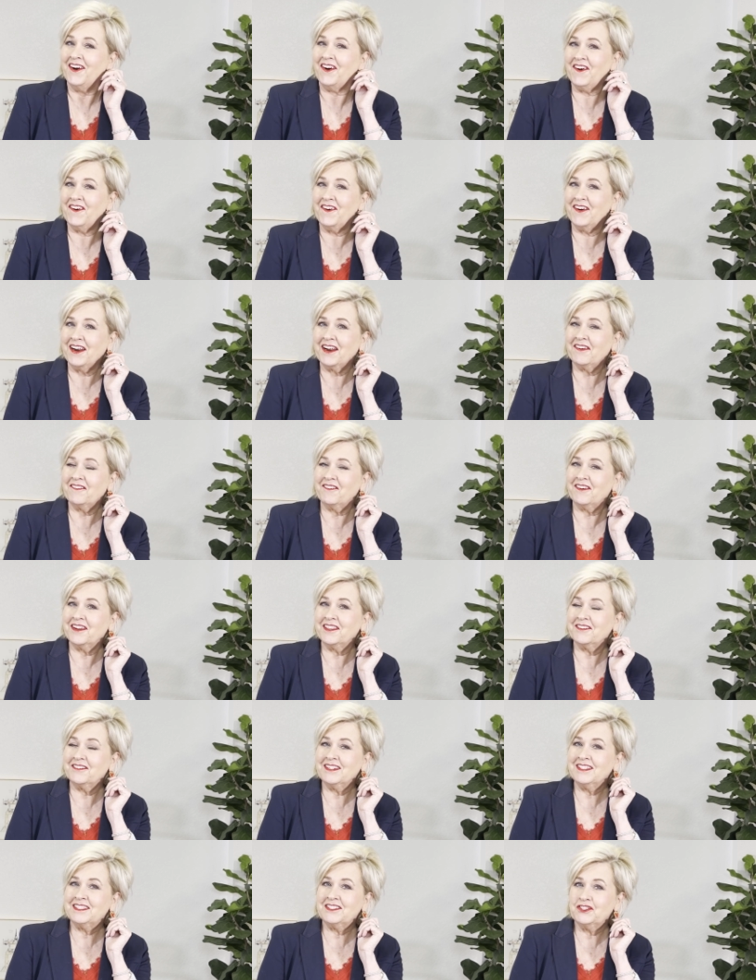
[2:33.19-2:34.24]
or whether
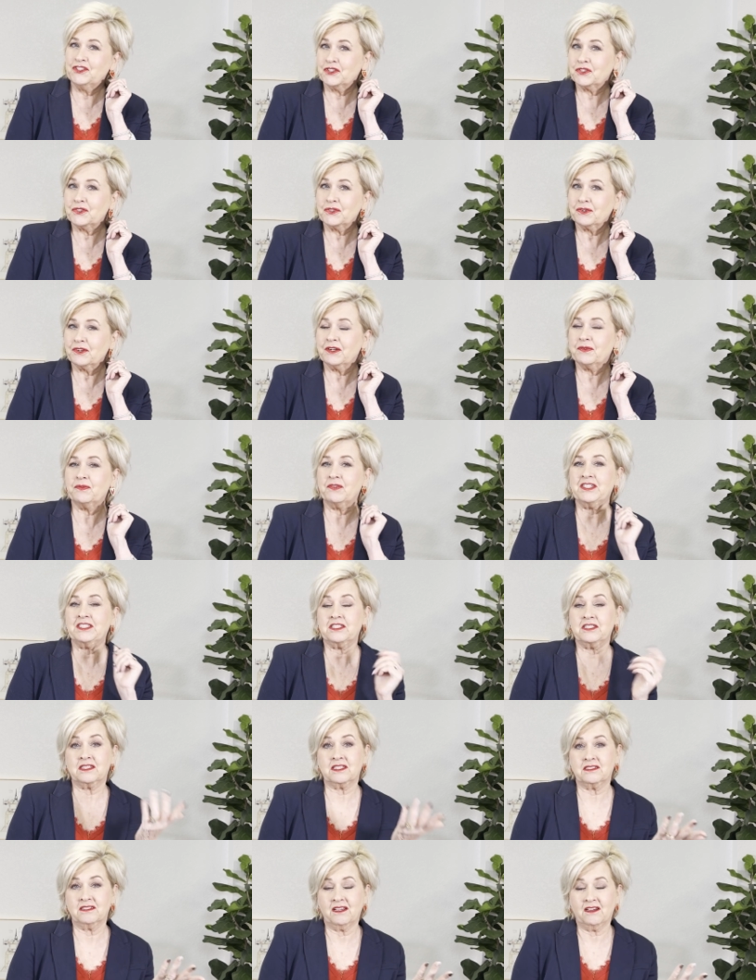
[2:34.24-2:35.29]
it's jewelry, which is
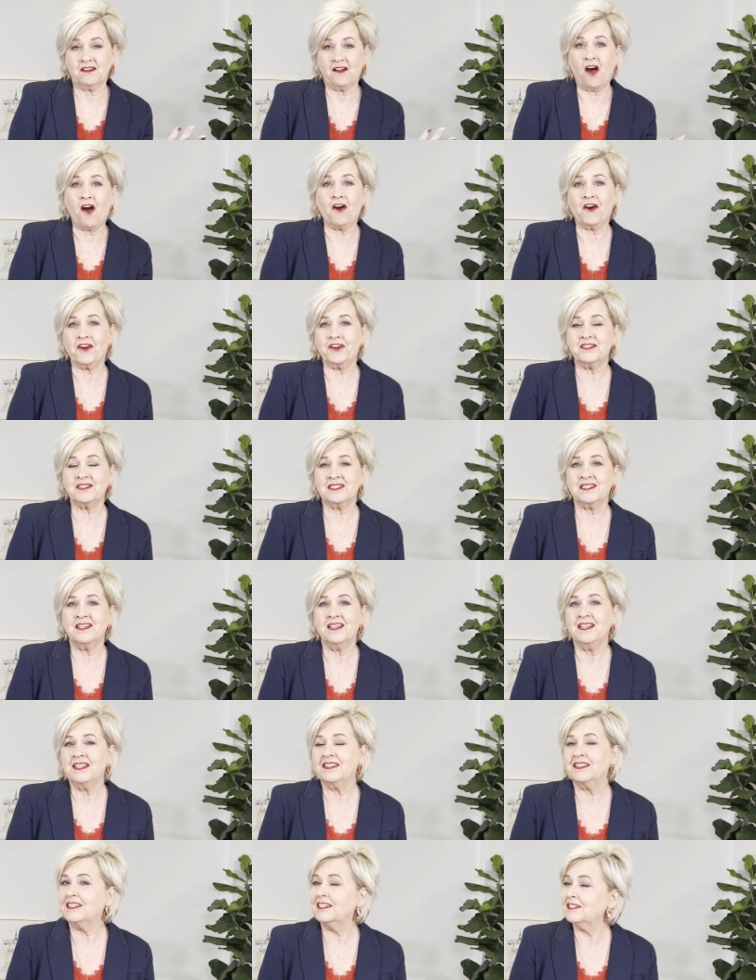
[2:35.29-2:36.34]
hearts.
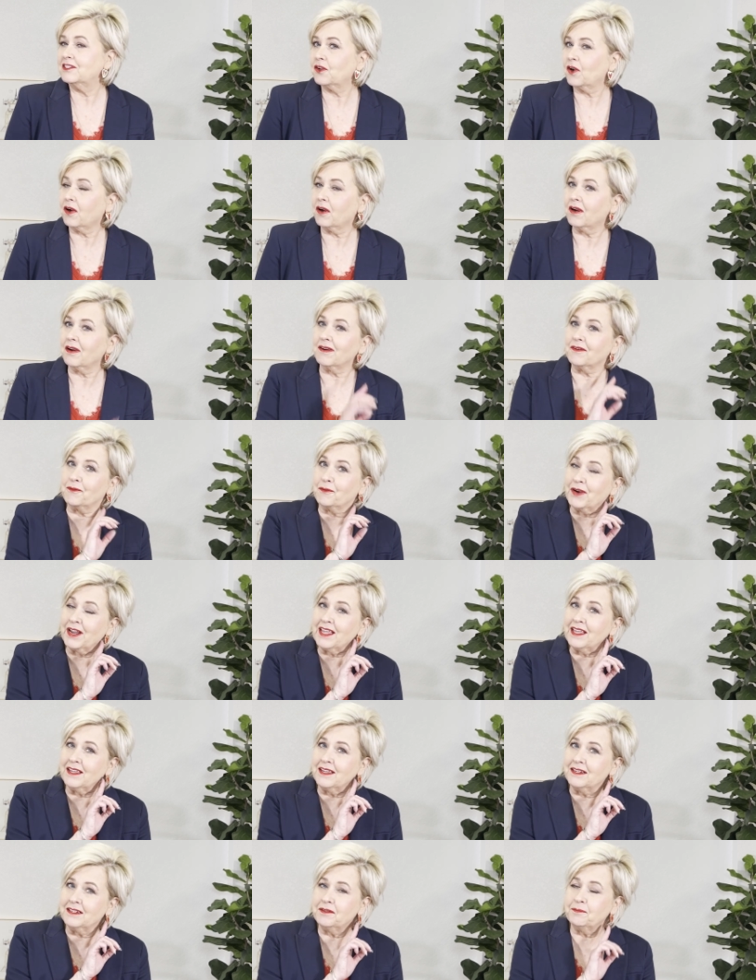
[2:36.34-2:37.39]
These are
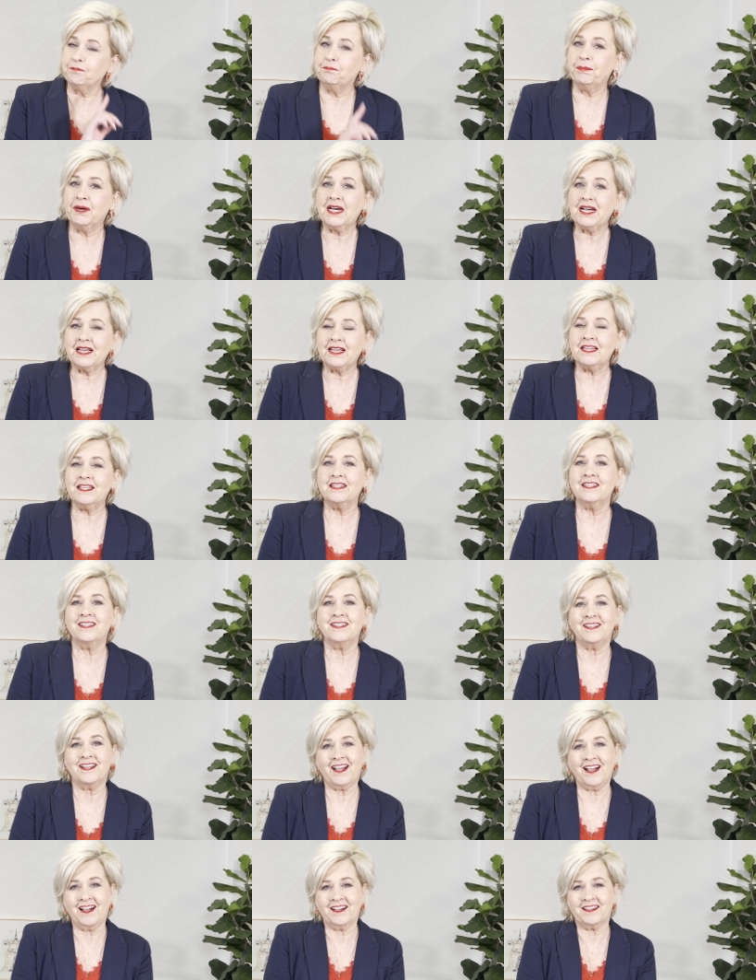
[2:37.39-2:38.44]
red, but
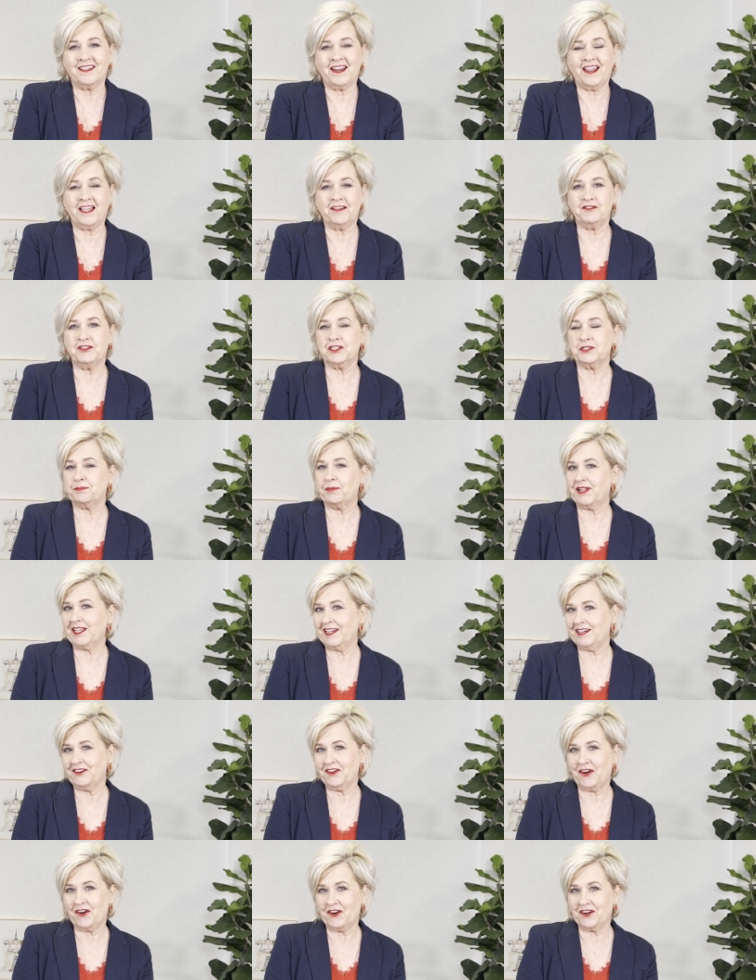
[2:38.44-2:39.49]
I could have just plain
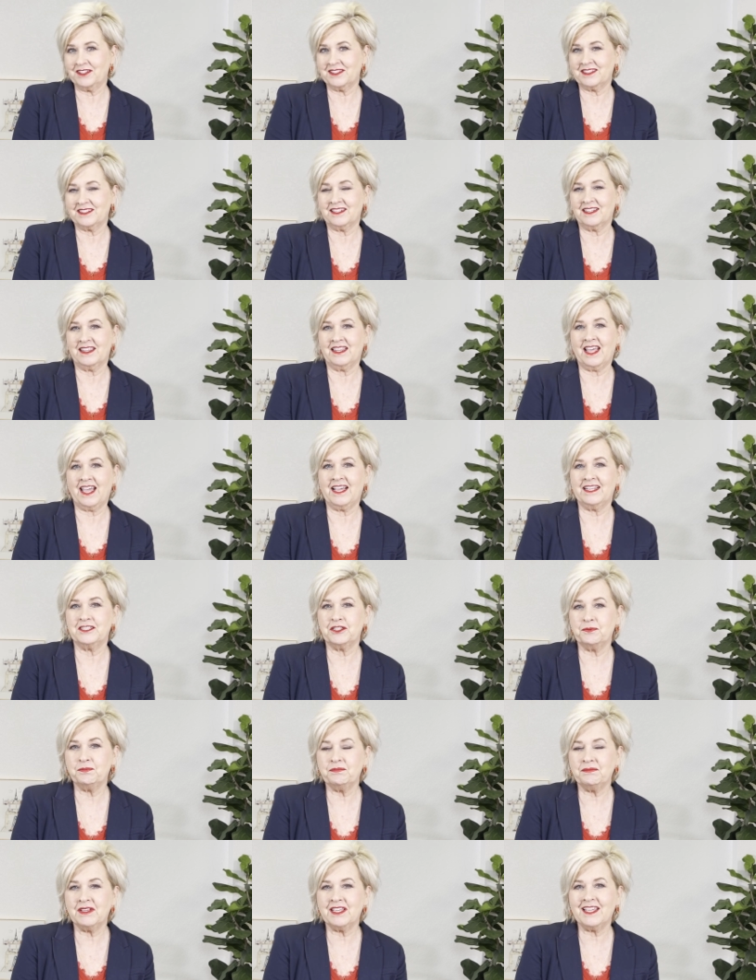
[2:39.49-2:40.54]
hearts. That to
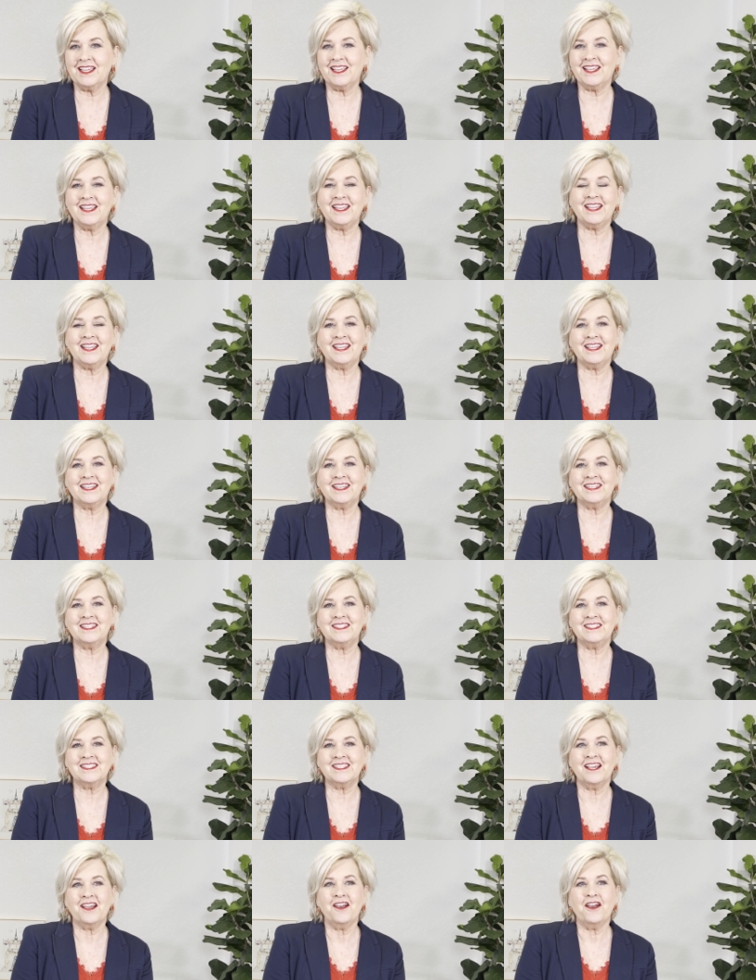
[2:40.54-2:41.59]
me is
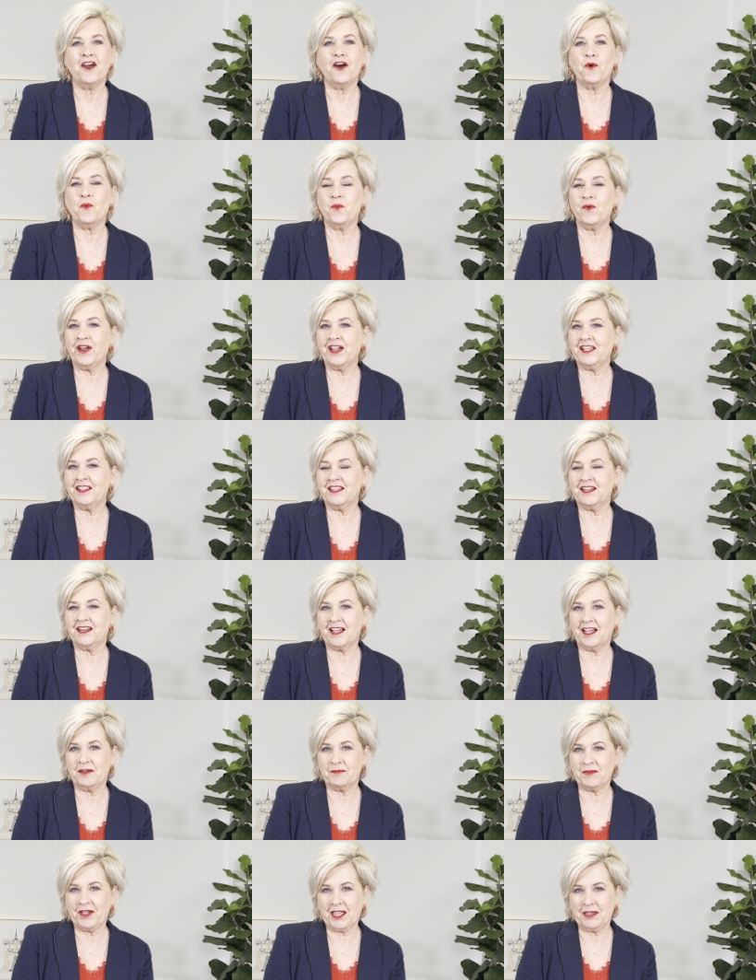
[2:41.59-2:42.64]
a way that
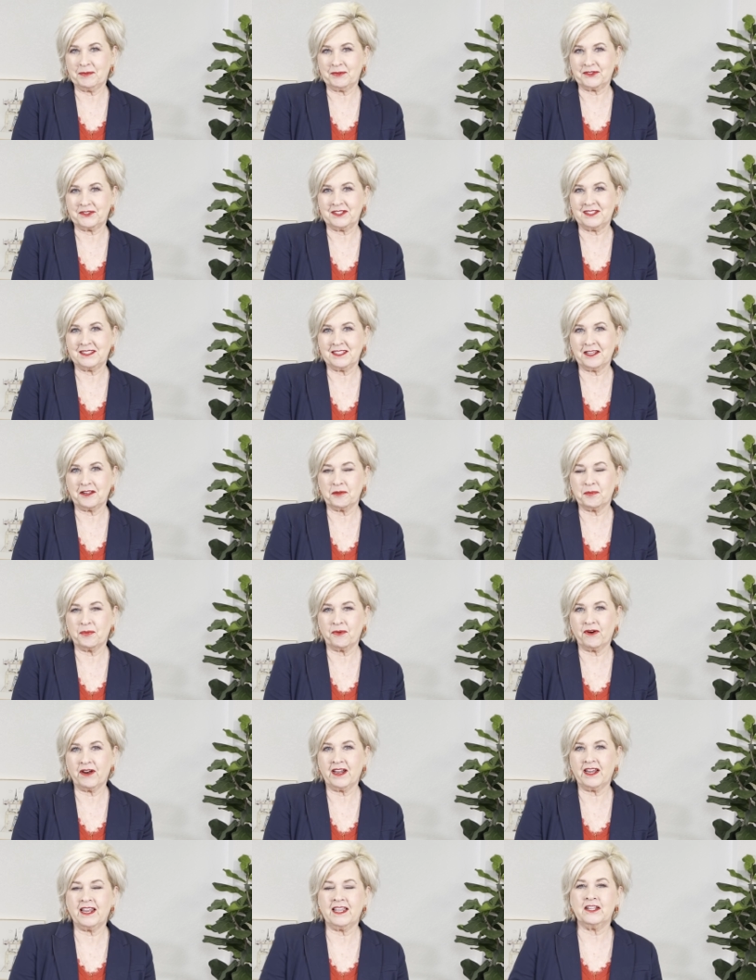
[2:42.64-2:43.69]
I'm able to
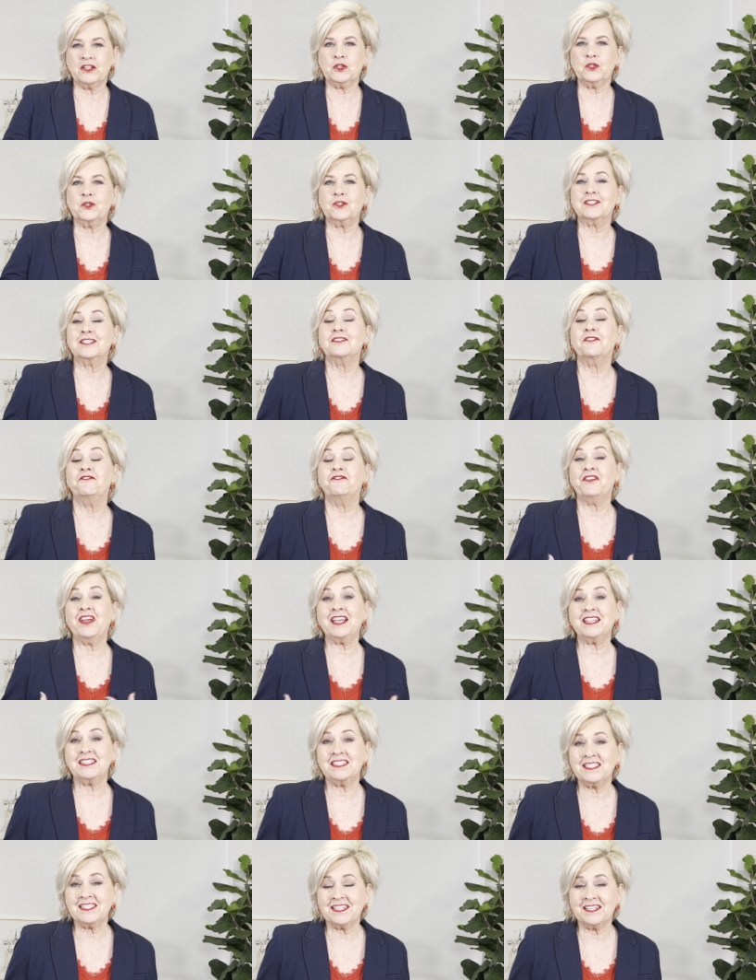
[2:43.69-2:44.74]
celebrate. It looks
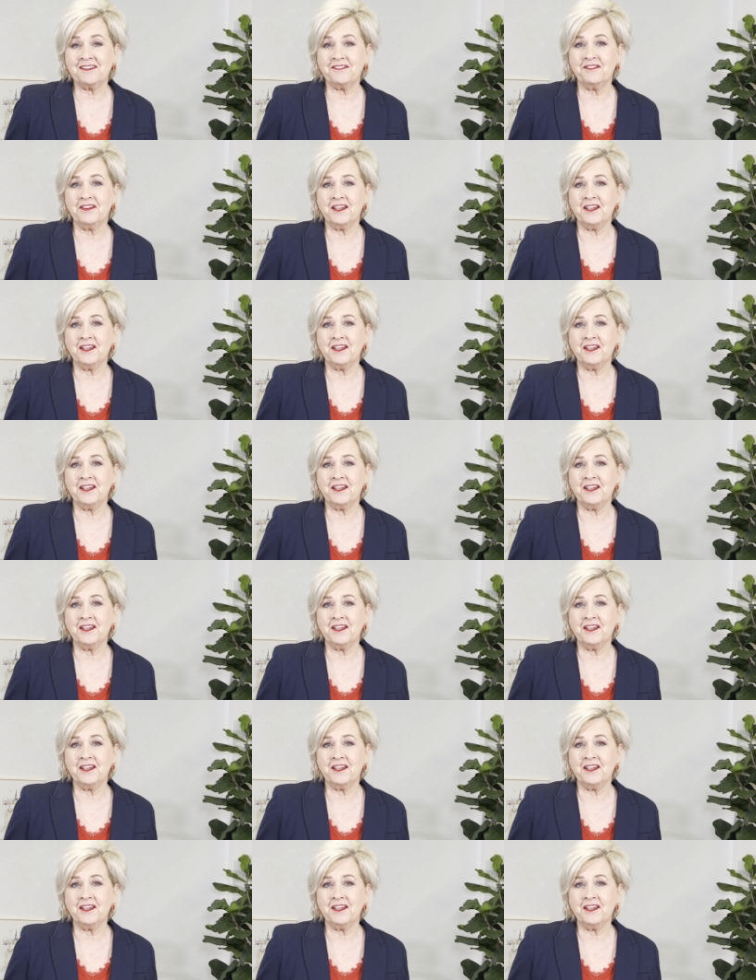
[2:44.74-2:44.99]
festive